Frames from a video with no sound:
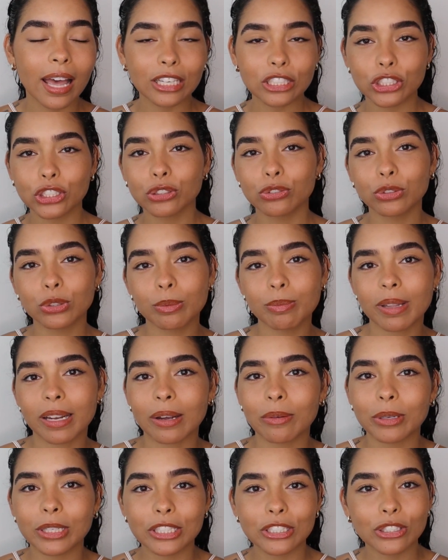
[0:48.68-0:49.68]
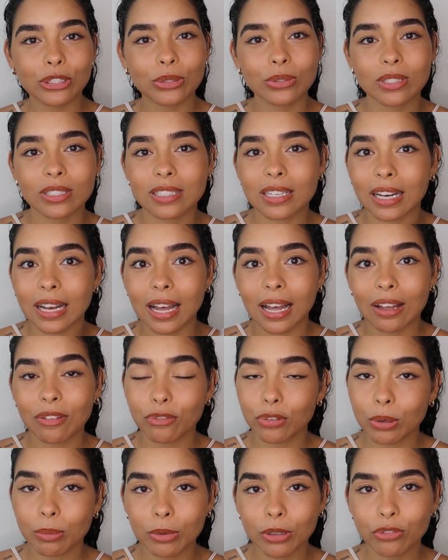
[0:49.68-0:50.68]
extra room that I wanted to use as like a
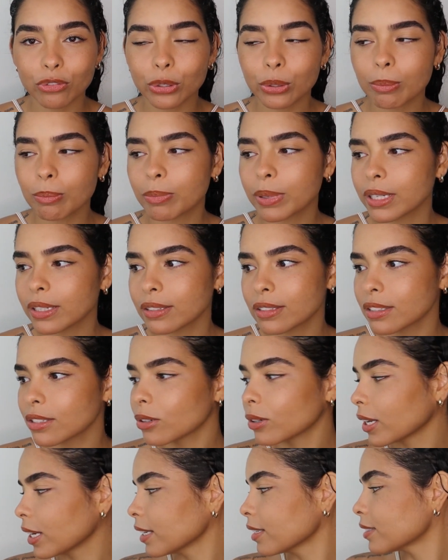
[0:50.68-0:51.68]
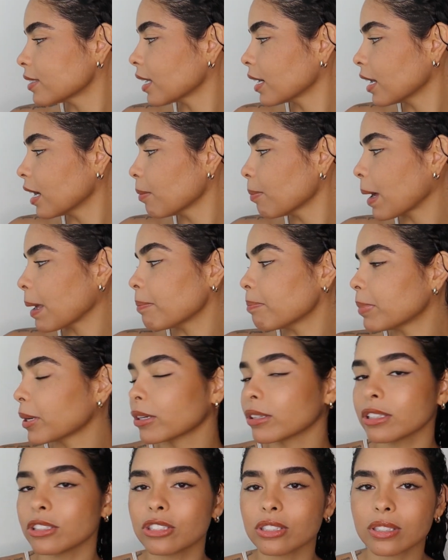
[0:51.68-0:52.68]
filming room, but it's still getting set up. I
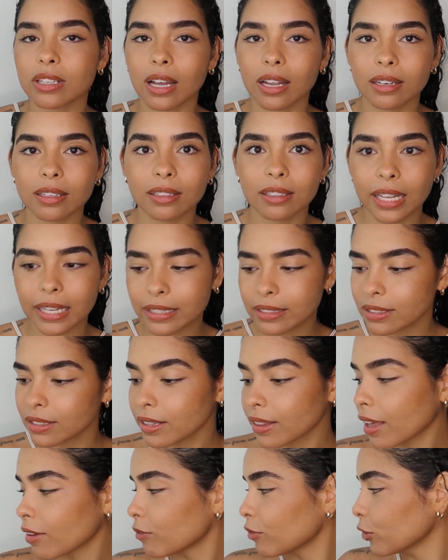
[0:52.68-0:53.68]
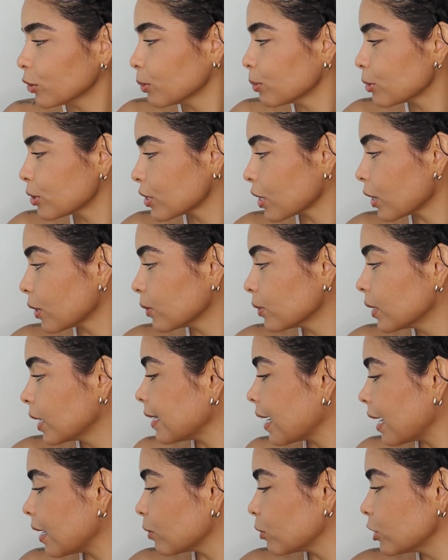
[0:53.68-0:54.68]
barely just got lights in that room. So
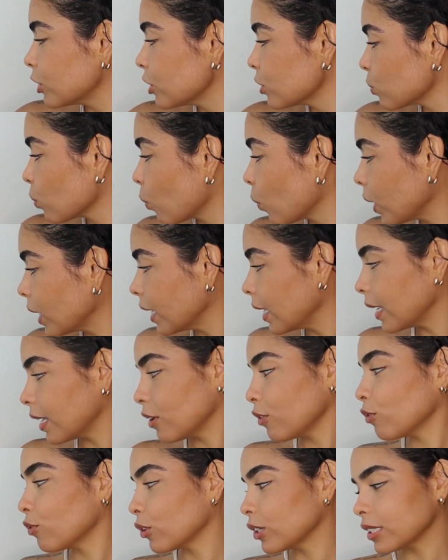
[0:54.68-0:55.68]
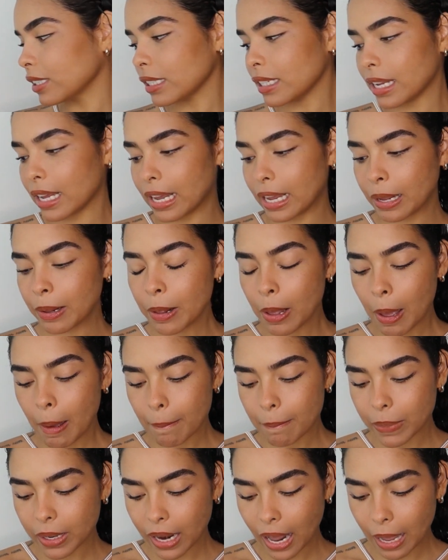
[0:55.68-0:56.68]
yeah, we're just winging it for today.
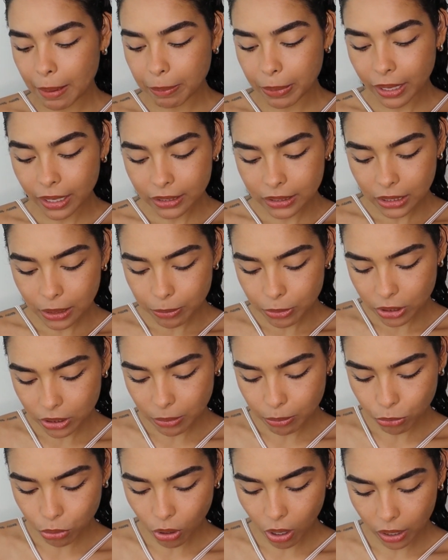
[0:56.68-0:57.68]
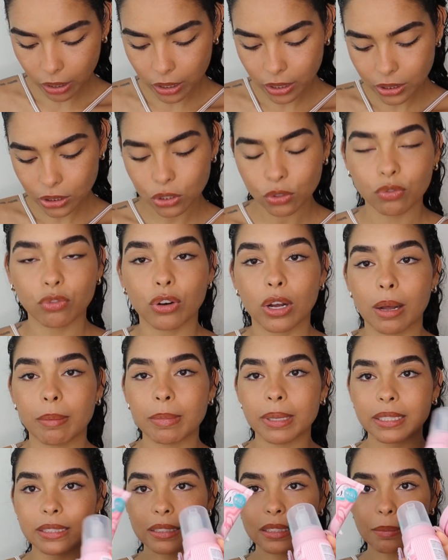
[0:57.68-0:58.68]
But I picked up some products
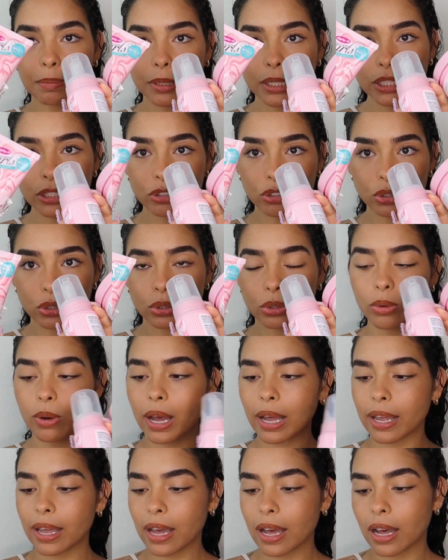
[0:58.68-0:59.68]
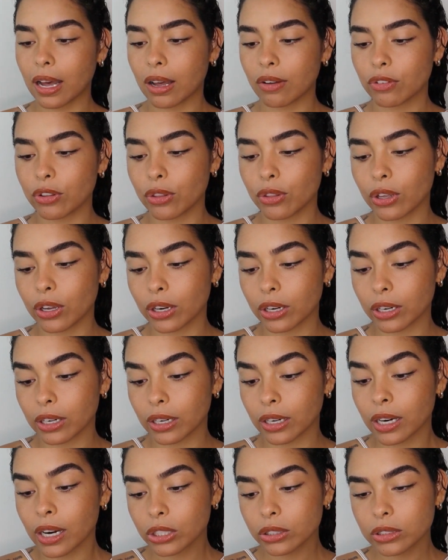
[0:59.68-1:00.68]
from Dippity Do. I have
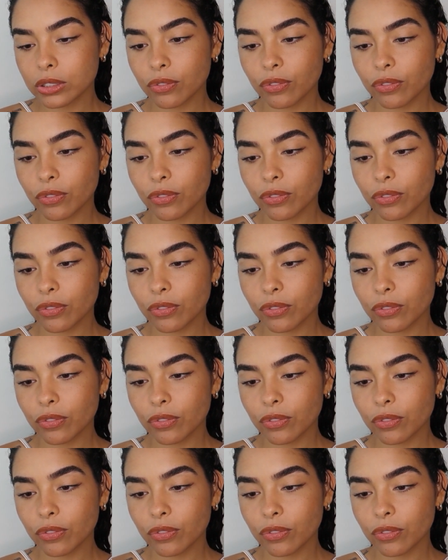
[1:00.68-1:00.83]
their curl